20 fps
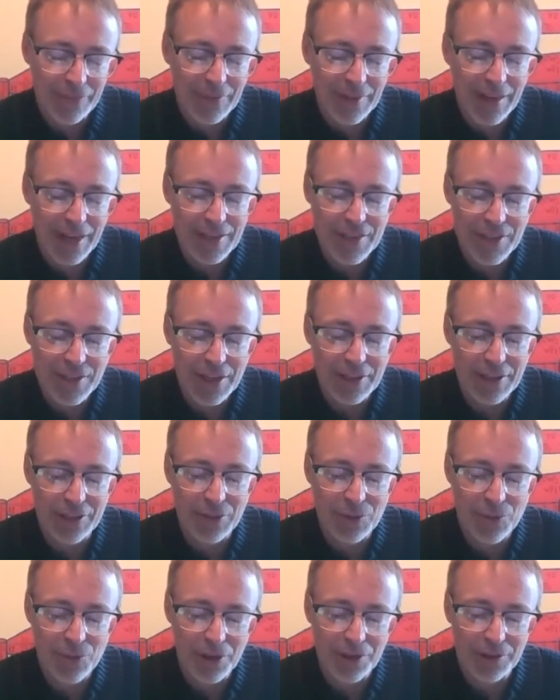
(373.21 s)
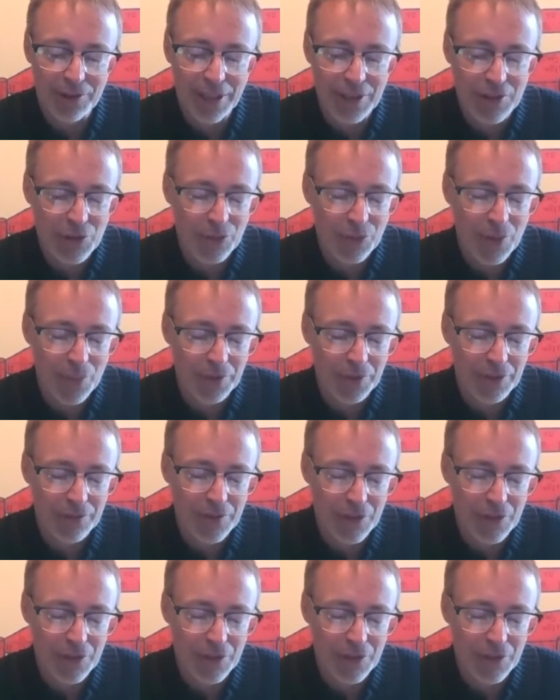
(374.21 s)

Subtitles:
I study the waterline's ripple of